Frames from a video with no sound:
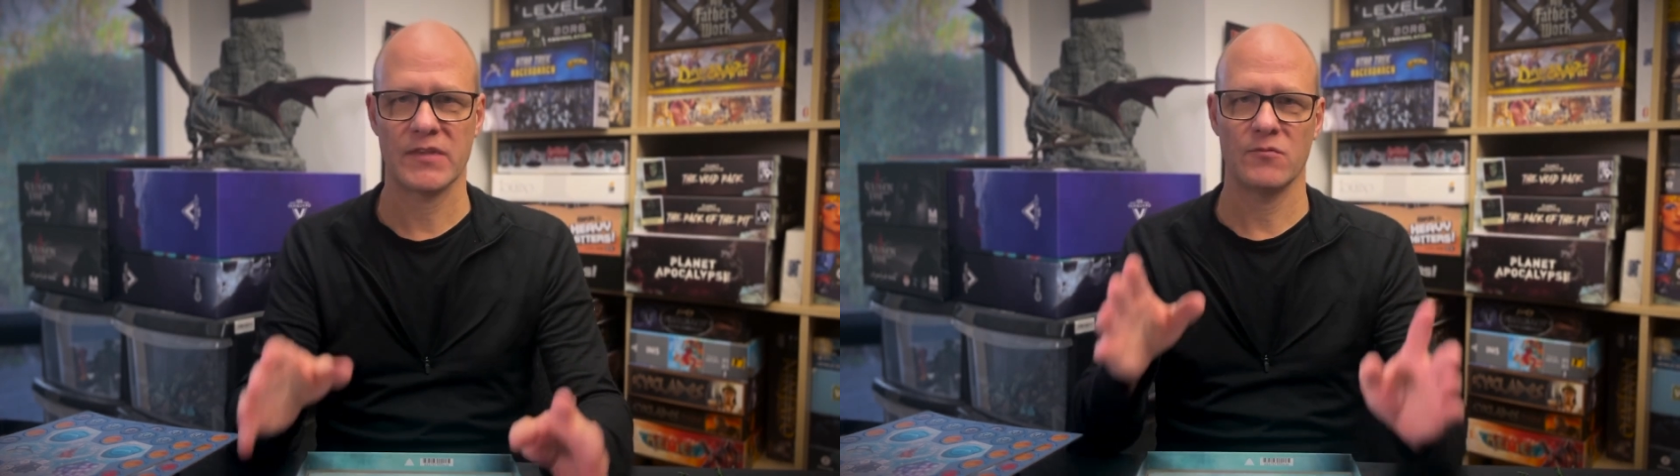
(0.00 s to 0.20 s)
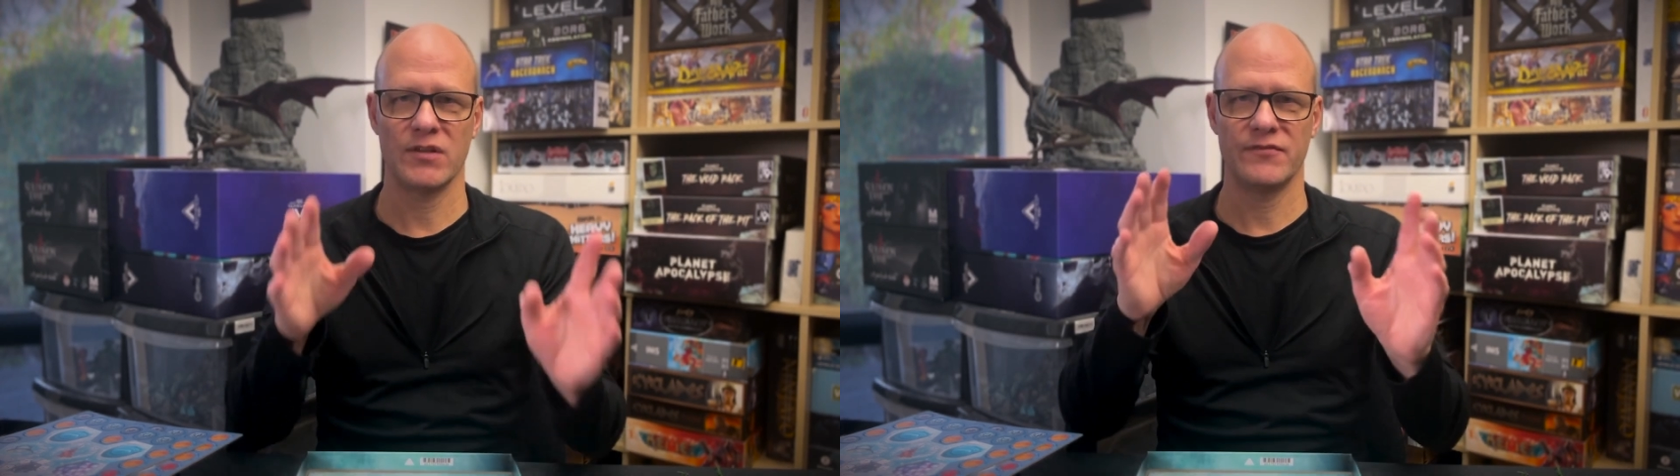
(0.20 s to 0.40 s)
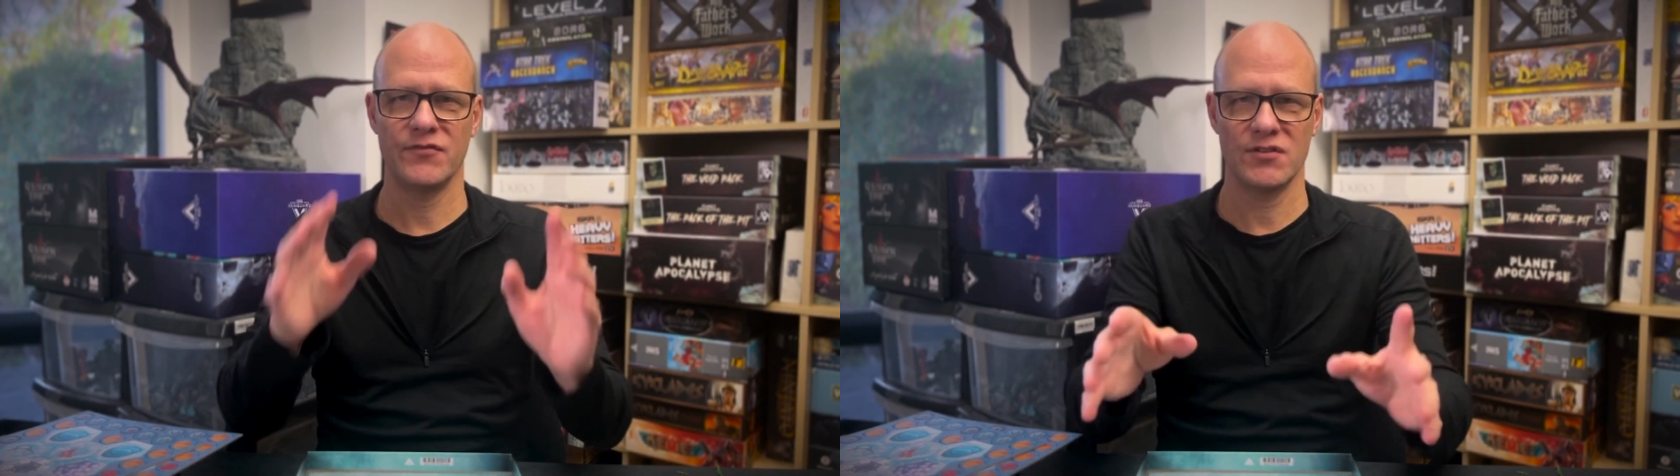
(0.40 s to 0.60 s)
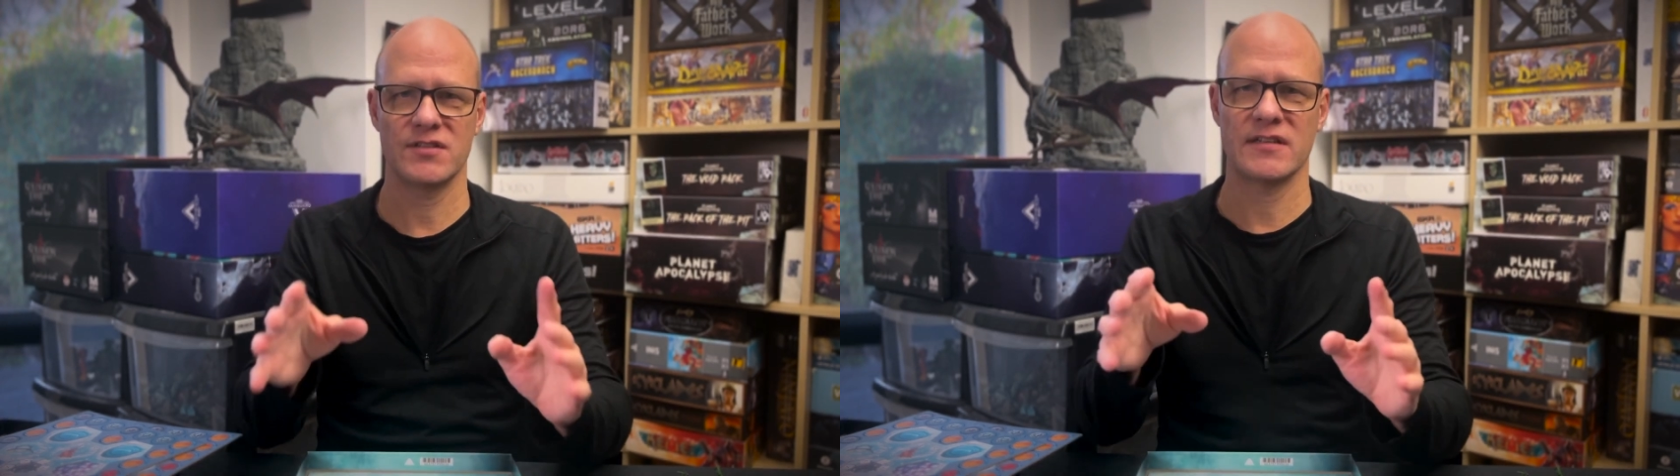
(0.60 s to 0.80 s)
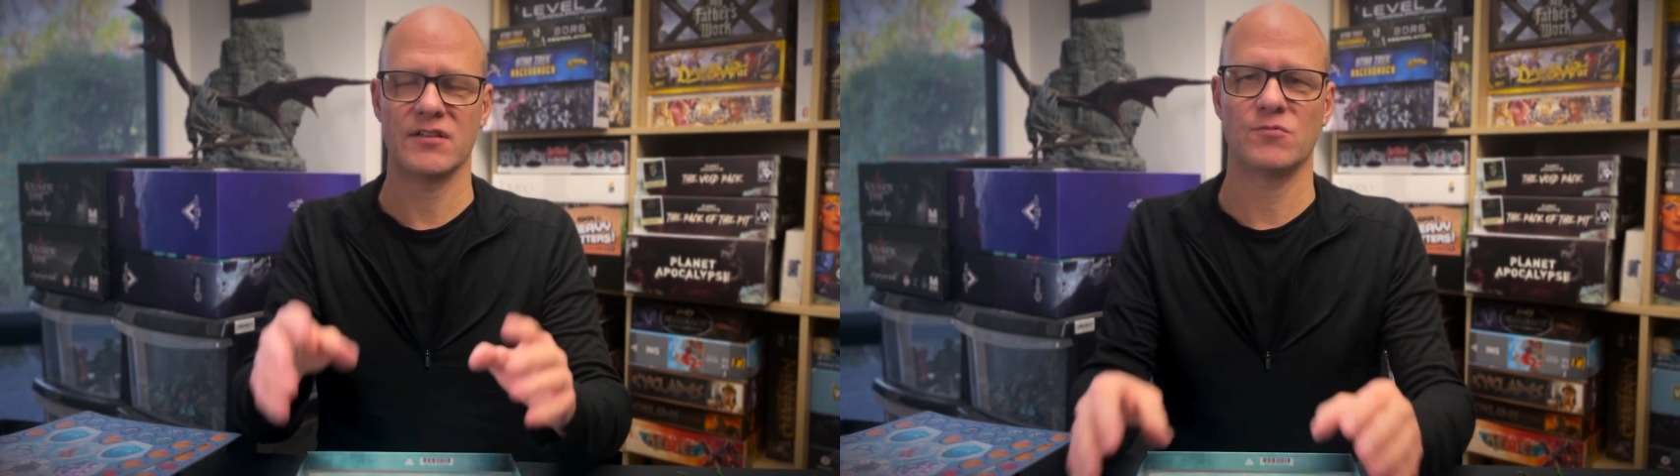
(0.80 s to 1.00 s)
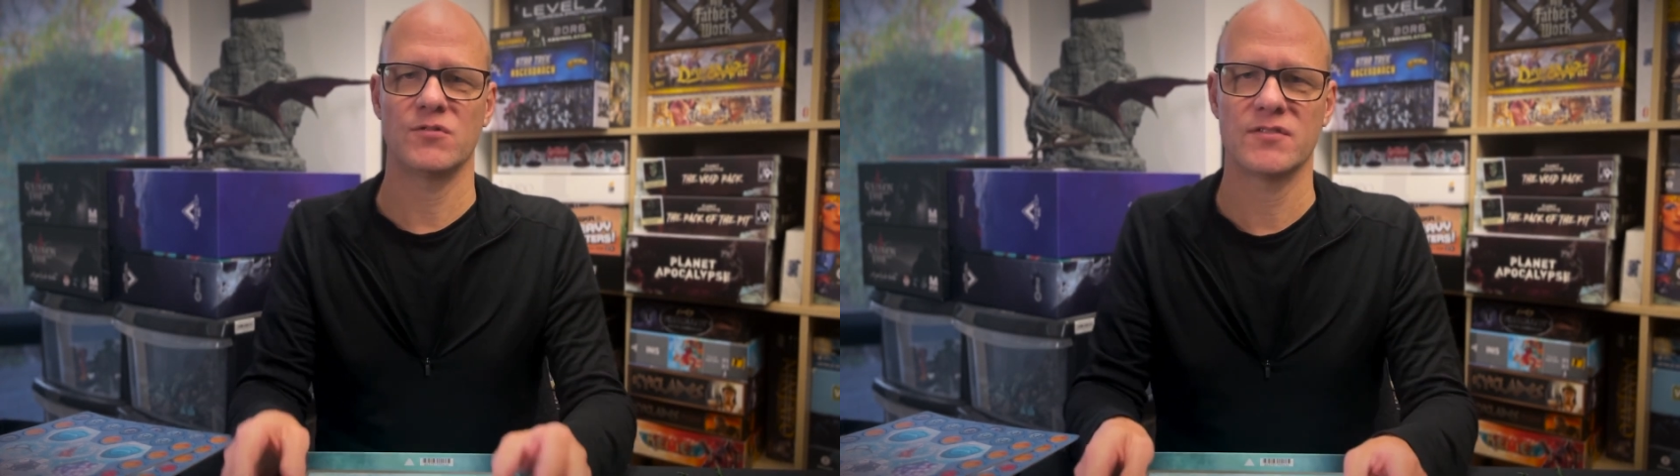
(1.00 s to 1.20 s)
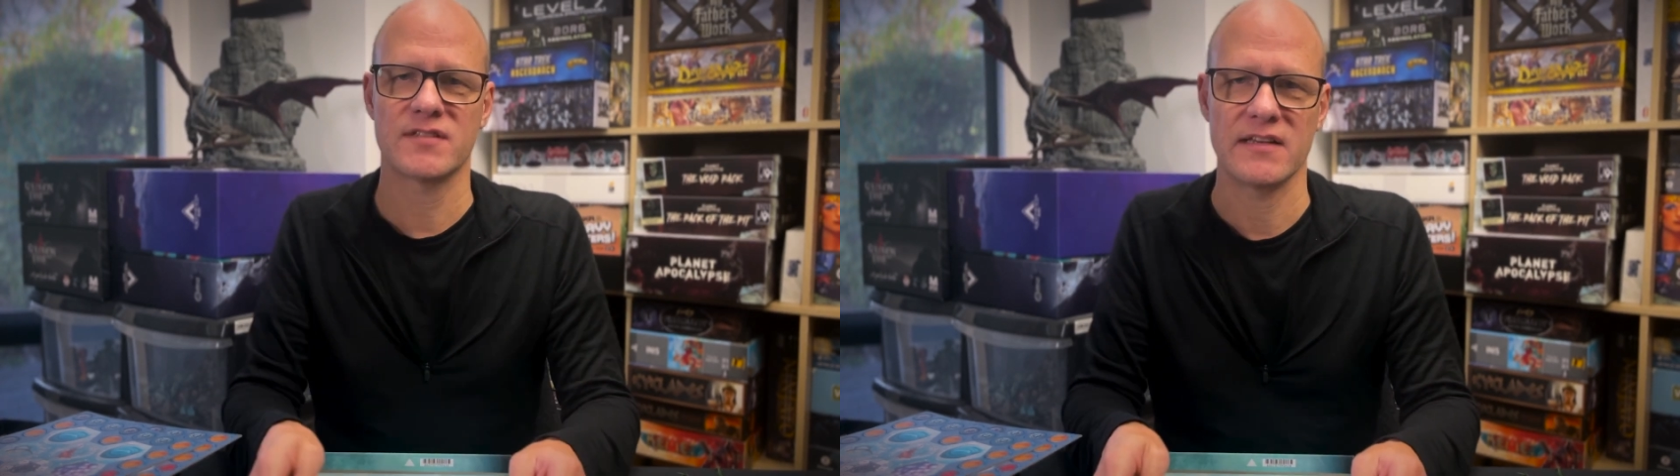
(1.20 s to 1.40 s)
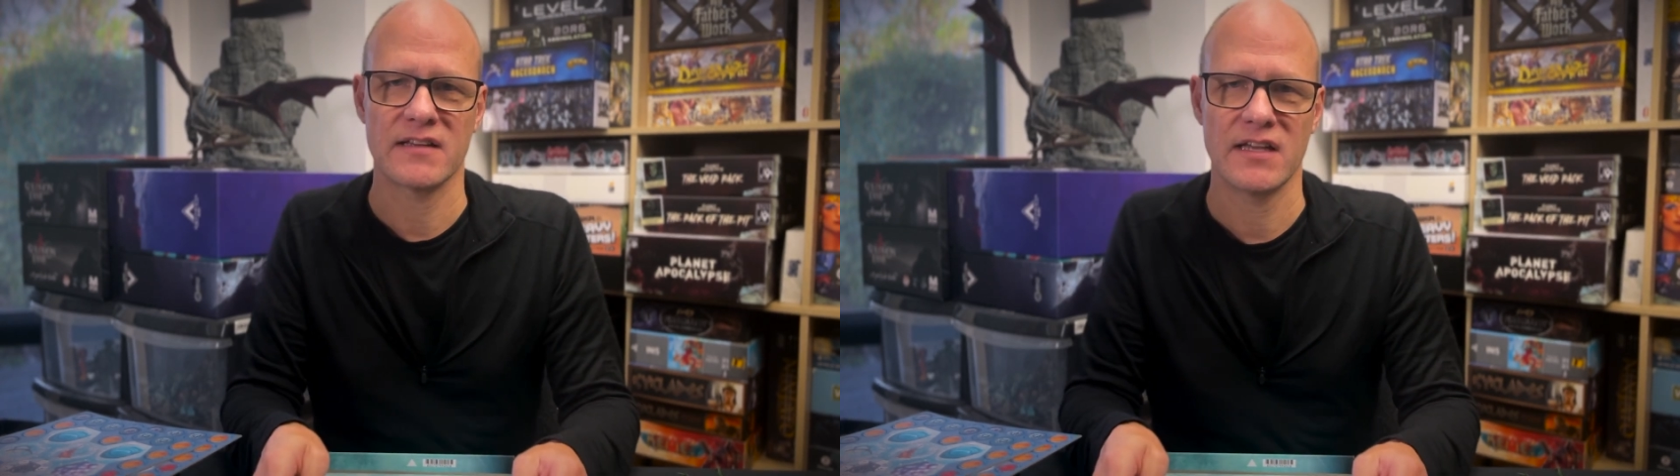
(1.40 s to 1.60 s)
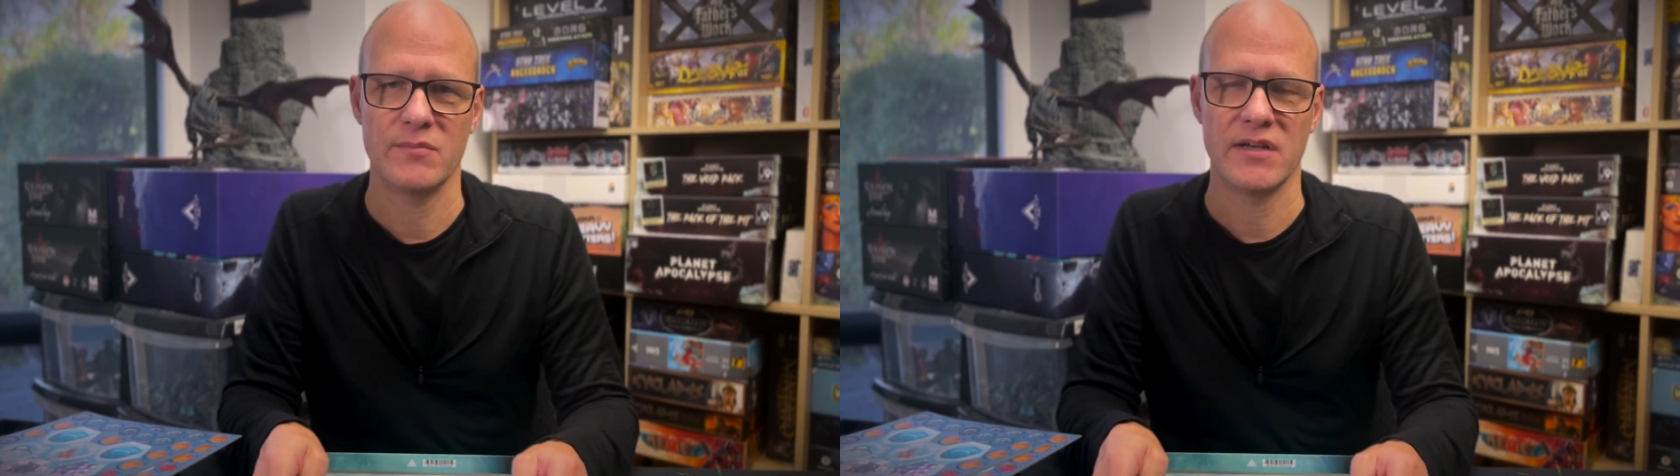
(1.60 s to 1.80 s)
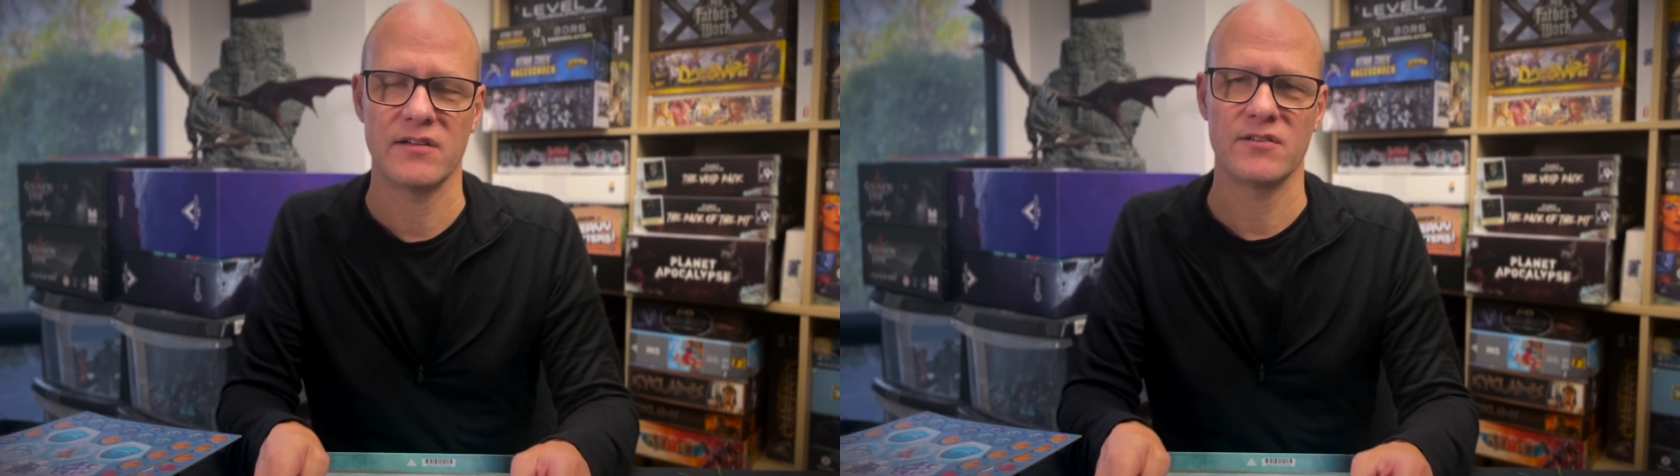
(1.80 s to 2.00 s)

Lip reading: when the first Underworld set came out,